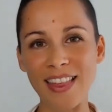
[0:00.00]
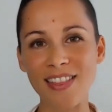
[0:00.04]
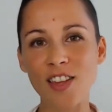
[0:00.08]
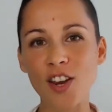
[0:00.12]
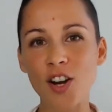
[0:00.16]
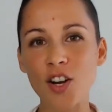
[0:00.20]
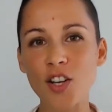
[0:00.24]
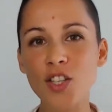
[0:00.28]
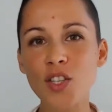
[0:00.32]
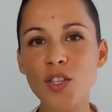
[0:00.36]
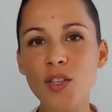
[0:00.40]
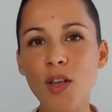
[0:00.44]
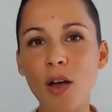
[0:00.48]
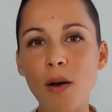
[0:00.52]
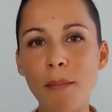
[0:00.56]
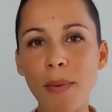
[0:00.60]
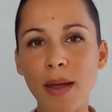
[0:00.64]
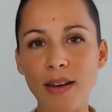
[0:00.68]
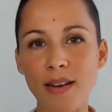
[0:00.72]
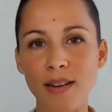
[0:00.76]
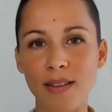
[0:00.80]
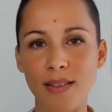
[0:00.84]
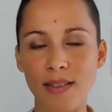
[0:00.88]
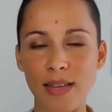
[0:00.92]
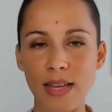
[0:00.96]
And there are so
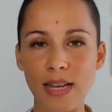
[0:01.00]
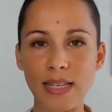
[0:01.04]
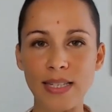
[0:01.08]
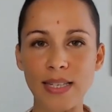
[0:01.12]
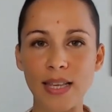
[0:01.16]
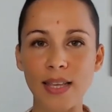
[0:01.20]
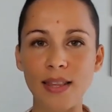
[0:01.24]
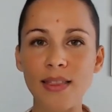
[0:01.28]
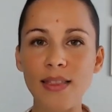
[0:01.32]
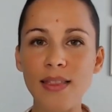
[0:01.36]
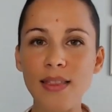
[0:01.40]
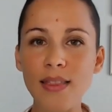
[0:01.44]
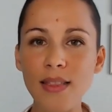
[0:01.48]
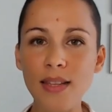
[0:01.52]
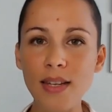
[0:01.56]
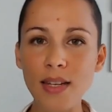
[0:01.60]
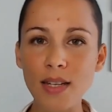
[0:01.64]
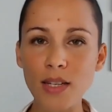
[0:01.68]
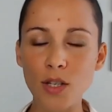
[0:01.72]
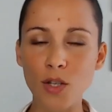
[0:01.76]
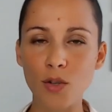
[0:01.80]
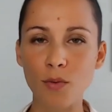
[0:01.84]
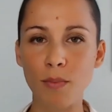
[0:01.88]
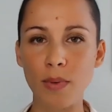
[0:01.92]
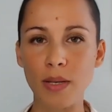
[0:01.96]
many things that
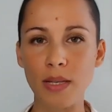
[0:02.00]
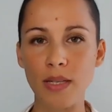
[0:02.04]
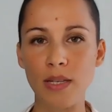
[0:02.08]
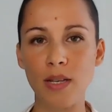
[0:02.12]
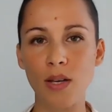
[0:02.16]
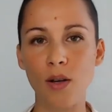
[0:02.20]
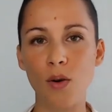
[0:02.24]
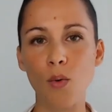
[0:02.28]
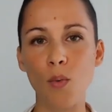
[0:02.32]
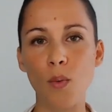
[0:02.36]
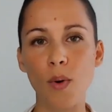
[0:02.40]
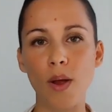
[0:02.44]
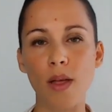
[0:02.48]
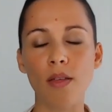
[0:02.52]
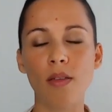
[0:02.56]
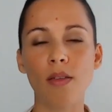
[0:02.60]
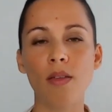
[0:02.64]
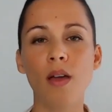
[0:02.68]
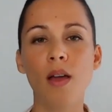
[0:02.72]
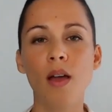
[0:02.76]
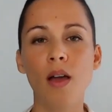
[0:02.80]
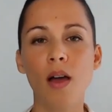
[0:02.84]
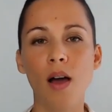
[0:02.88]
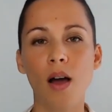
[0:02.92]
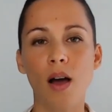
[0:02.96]
needs to be dealt
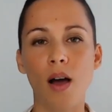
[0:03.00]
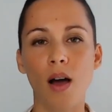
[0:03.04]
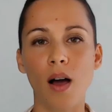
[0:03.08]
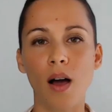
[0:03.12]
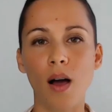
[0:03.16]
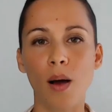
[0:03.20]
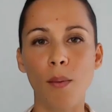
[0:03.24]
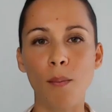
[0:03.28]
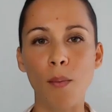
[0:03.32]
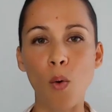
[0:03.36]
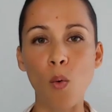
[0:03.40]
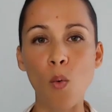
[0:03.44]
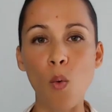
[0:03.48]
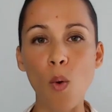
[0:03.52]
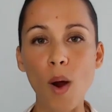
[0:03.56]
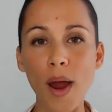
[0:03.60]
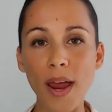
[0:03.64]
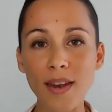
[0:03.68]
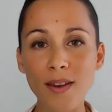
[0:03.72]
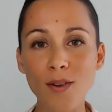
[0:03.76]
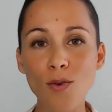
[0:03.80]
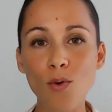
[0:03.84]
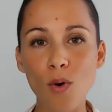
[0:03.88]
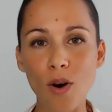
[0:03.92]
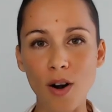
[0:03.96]
with
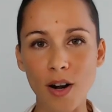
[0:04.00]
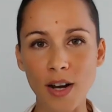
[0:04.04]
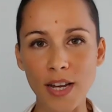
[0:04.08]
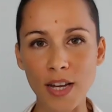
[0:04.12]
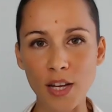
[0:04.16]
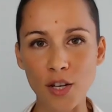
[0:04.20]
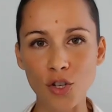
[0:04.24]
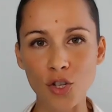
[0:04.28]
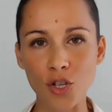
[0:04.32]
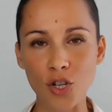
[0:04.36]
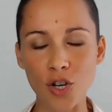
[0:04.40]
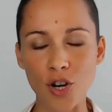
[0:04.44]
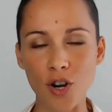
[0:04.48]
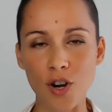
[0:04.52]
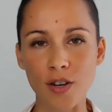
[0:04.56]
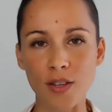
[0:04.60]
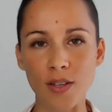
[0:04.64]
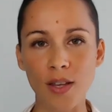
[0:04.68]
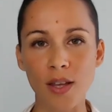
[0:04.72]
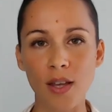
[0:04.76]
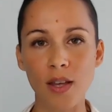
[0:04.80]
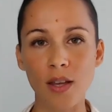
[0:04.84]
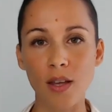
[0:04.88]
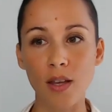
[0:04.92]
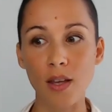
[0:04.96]
when you are injured.